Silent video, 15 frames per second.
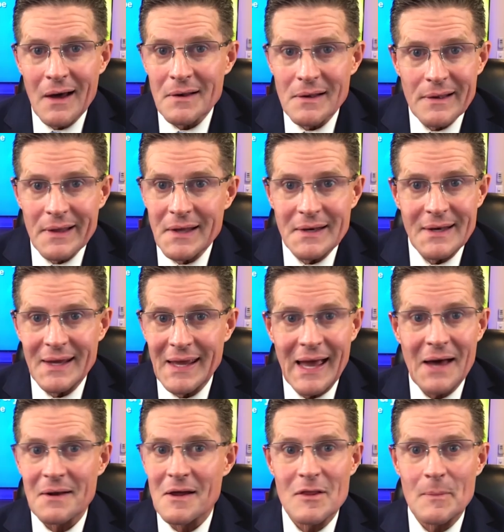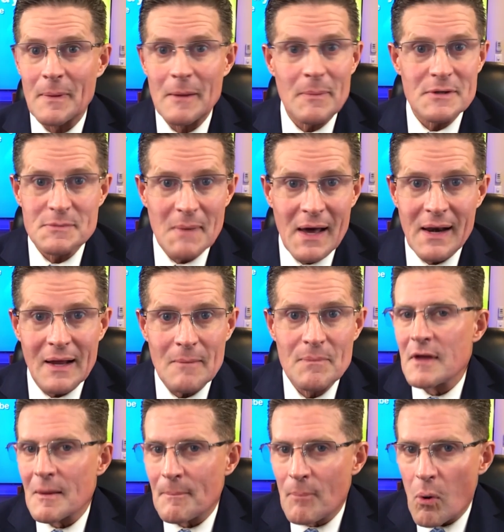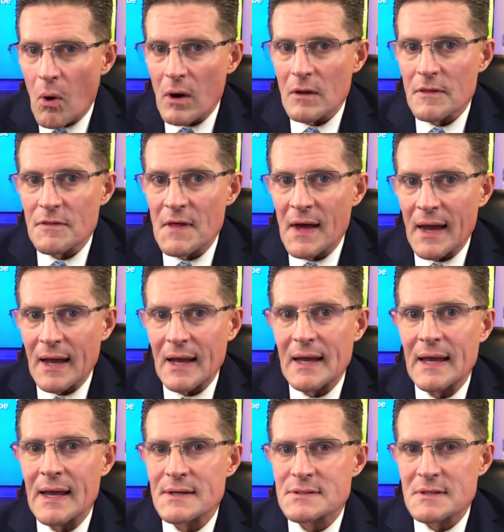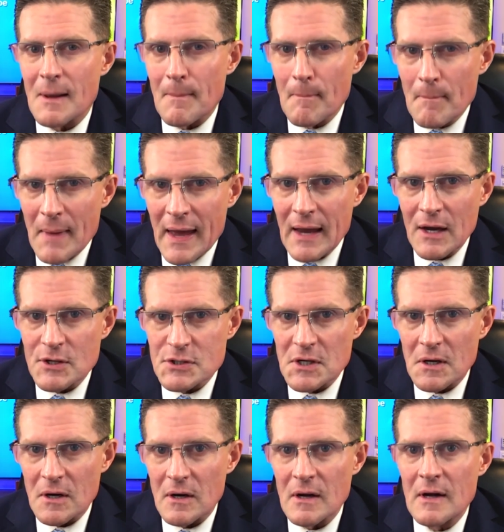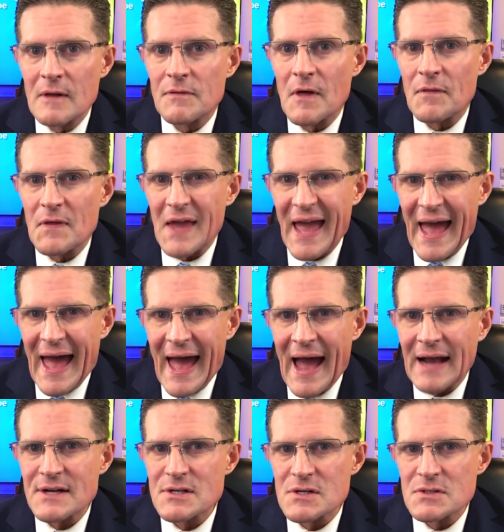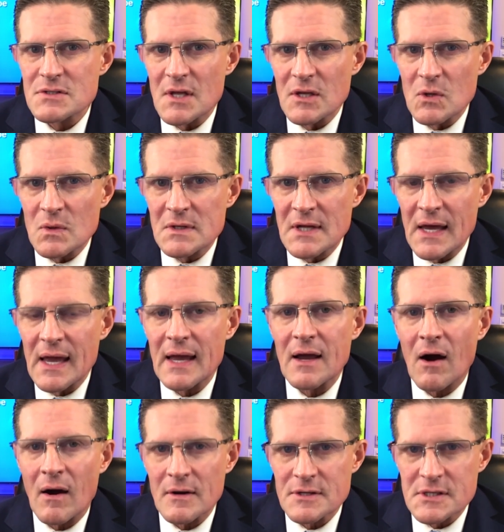on lending out other people's money. The important thing is to make sure that the actions that you take are